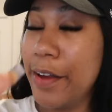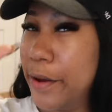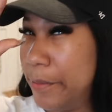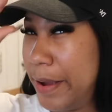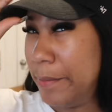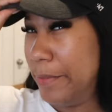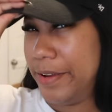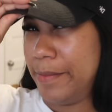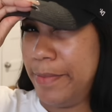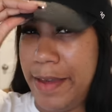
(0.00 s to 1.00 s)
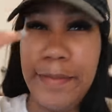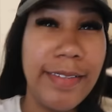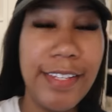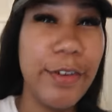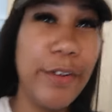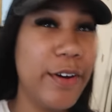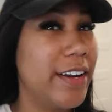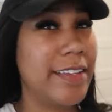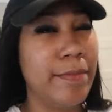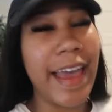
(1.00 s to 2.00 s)
All right, Brookie Babies, your
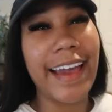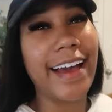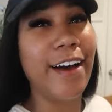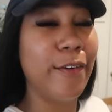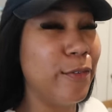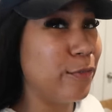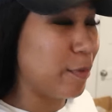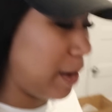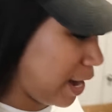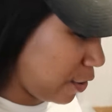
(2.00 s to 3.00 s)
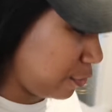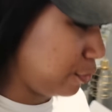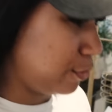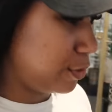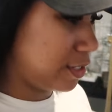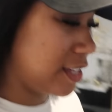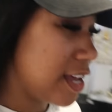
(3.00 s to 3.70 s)
girl is back home from Lowe's.